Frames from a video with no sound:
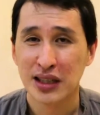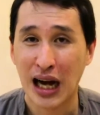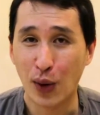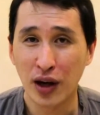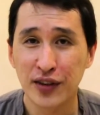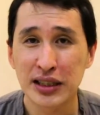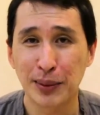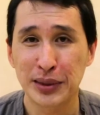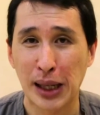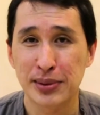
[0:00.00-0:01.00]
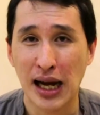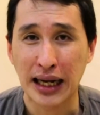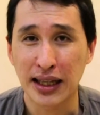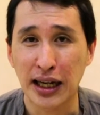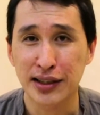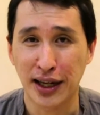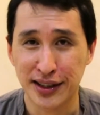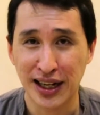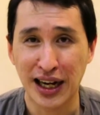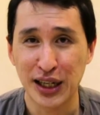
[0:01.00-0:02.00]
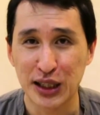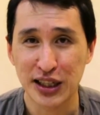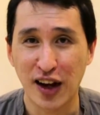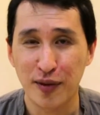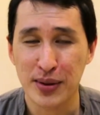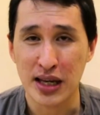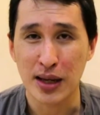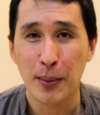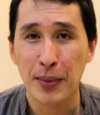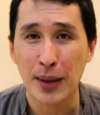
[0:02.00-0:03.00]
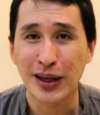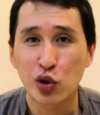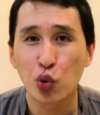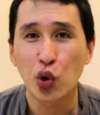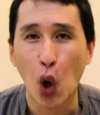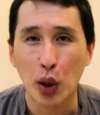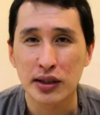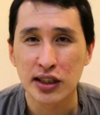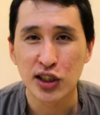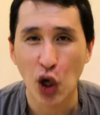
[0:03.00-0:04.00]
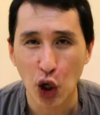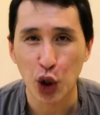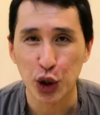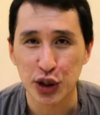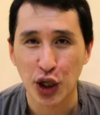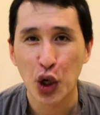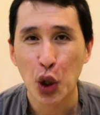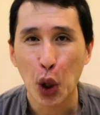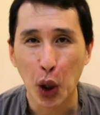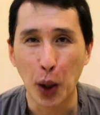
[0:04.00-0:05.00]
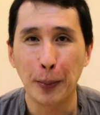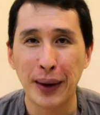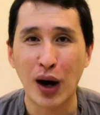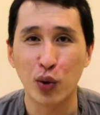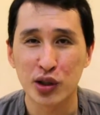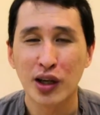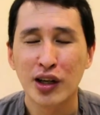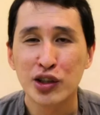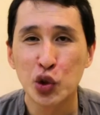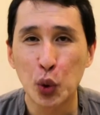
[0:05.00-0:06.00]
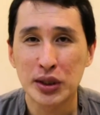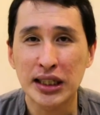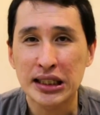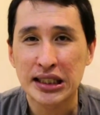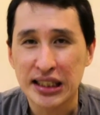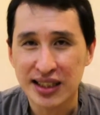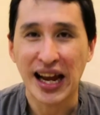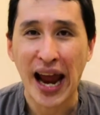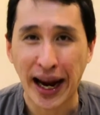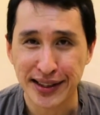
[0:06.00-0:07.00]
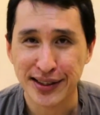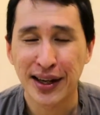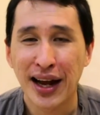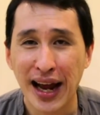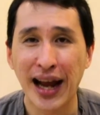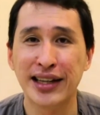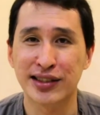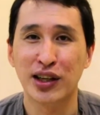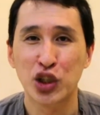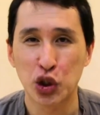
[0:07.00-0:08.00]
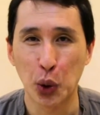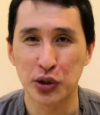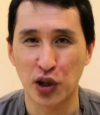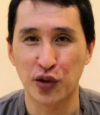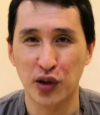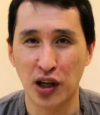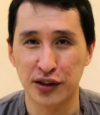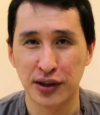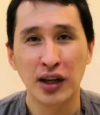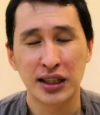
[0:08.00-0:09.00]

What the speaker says: However, sometimes I think that the ISFP may be too concerned about using this X as shows of love.